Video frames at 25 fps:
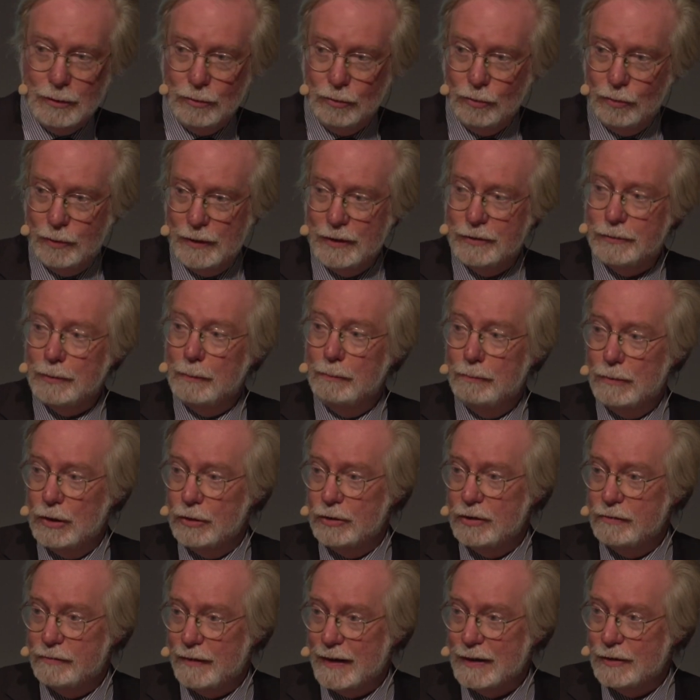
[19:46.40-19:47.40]
with
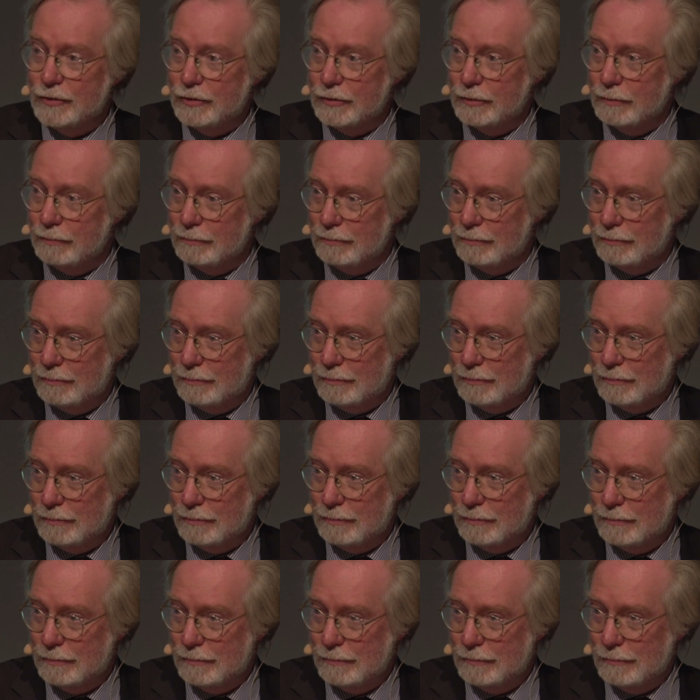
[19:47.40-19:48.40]
motivation.
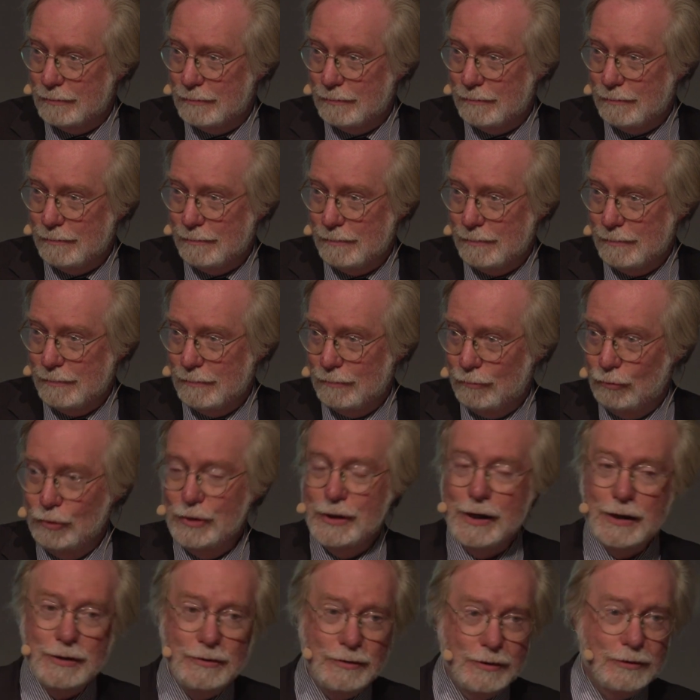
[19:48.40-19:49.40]
We
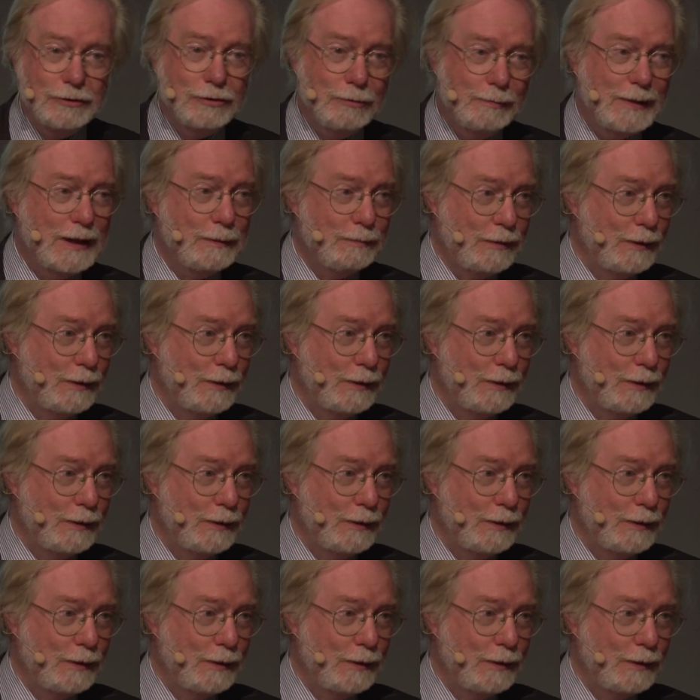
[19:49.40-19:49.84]
know that to make